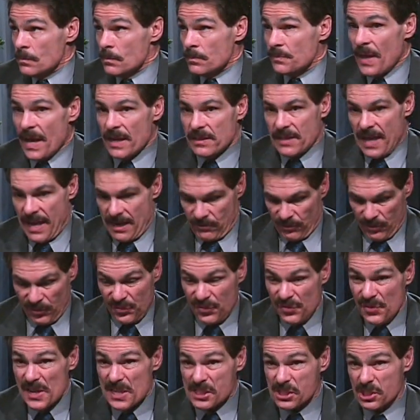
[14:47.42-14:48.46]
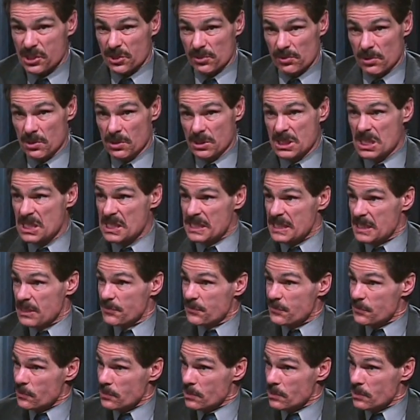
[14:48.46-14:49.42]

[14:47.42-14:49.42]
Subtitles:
that visceral kind of,